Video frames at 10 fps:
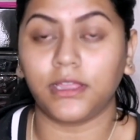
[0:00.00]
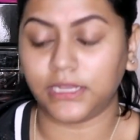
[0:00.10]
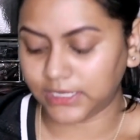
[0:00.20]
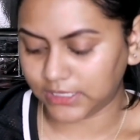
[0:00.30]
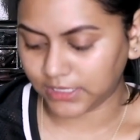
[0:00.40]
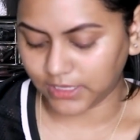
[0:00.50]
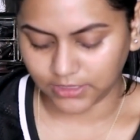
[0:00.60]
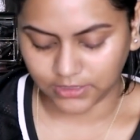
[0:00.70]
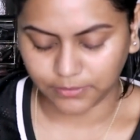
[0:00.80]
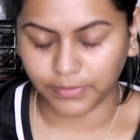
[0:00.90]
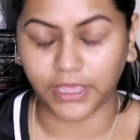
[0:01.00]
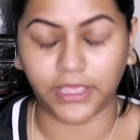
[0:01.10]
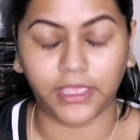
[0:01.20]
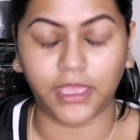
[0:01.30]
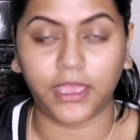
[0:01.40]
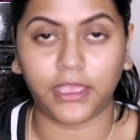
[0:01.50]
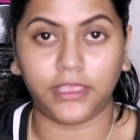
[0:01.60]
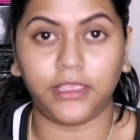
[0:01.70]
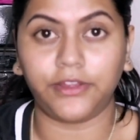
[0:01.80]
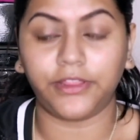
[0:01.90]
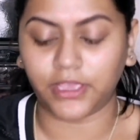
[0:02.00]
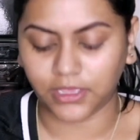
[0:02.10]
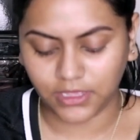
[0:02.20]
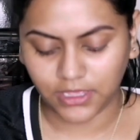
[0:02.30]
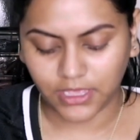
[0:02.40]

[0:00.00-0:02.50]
cleaning under my eye area,